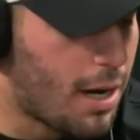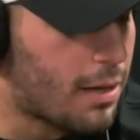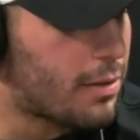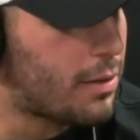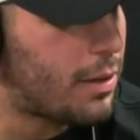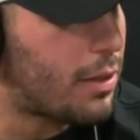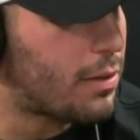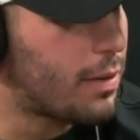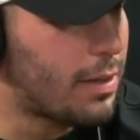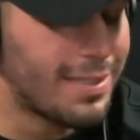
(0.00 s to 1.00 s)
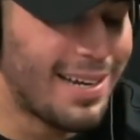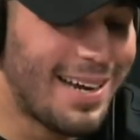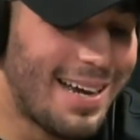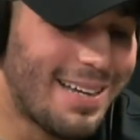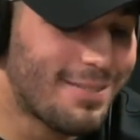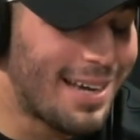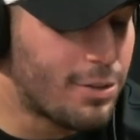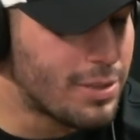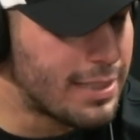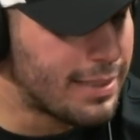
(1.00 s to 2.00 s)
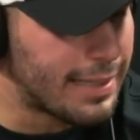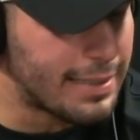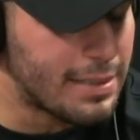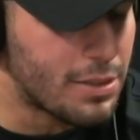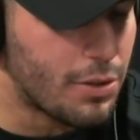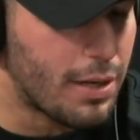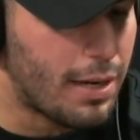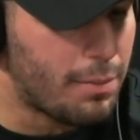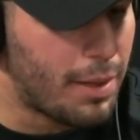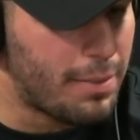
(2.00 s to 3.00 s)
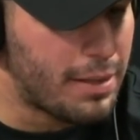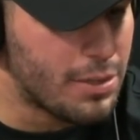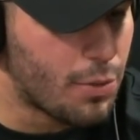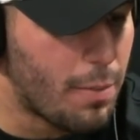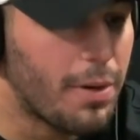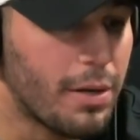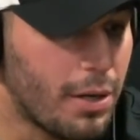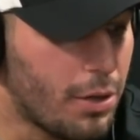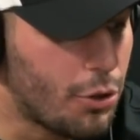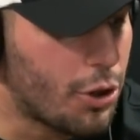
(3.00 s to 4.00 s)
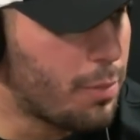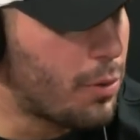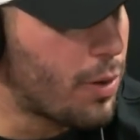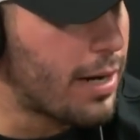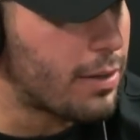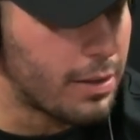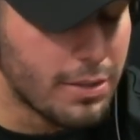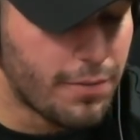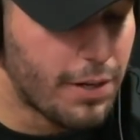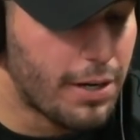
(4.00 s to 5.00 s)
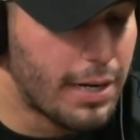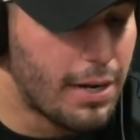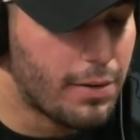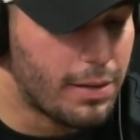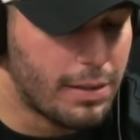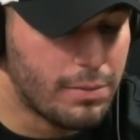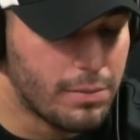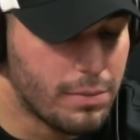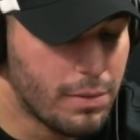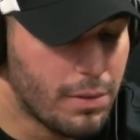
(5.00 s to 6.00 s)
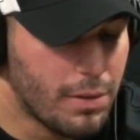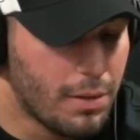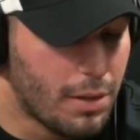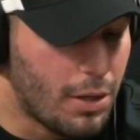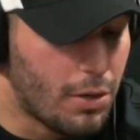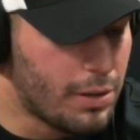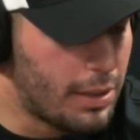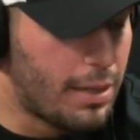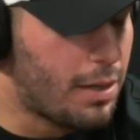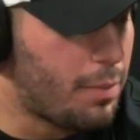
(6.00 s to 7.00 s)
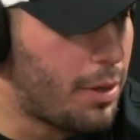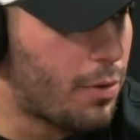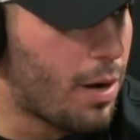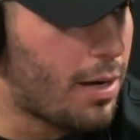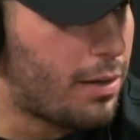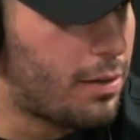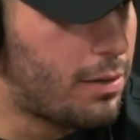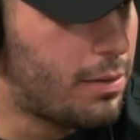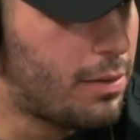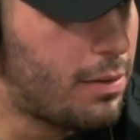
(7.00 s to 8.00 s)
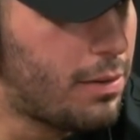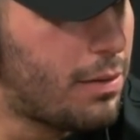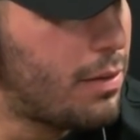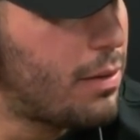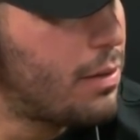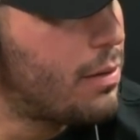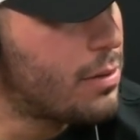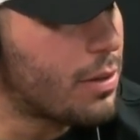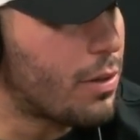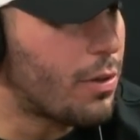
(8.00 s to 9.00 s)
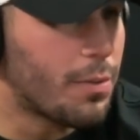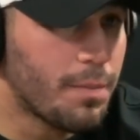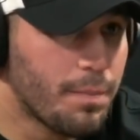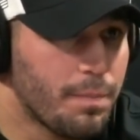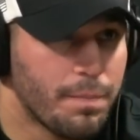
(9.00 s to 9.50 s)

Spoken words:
John, I was like, I don't see it like this, dude. Maybe this way, but you could be right. Let's figure it out. And, he ended up being right. So.